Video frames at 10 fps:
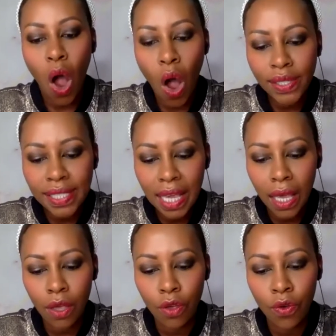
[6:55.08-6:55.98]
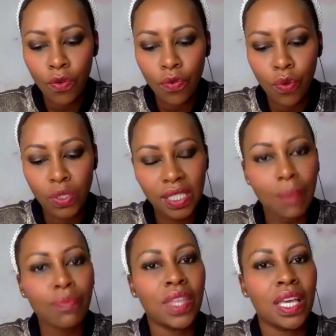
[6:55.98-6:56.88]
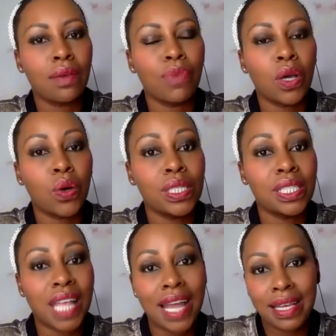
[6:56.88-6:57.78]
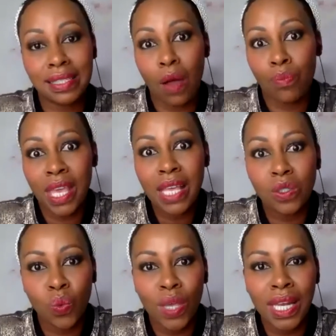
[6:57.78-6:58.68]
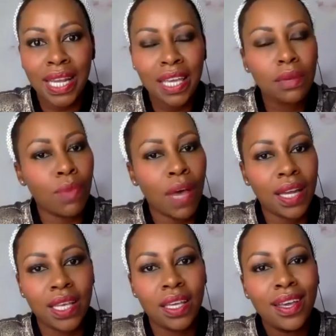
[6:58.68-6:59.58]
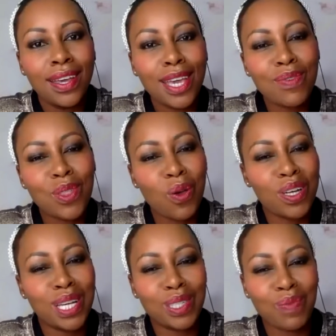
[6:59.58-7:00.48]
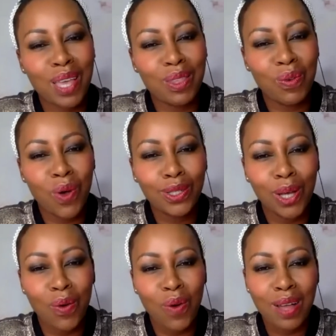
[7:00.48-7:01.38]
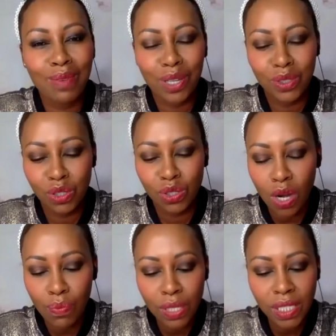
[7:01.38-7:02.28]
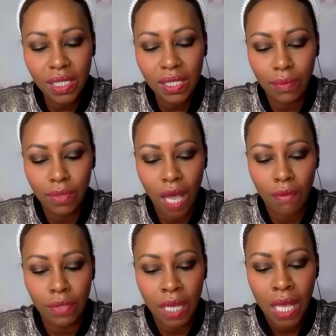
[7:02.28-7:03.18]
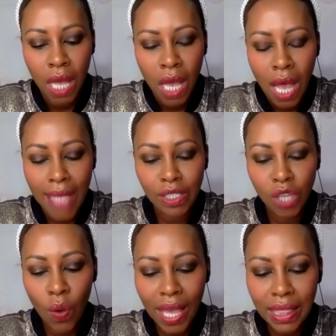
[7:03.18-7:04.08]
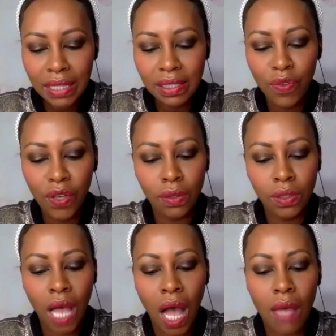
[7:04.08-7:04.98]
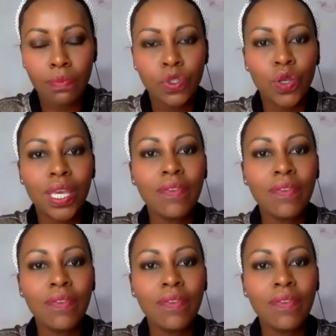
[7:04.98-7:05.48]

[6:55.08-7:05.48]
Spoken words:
asking for something, because that is our means. We need money, even though it doesn't make the world go round, but to start a business sometimes. And so in this difficult time, to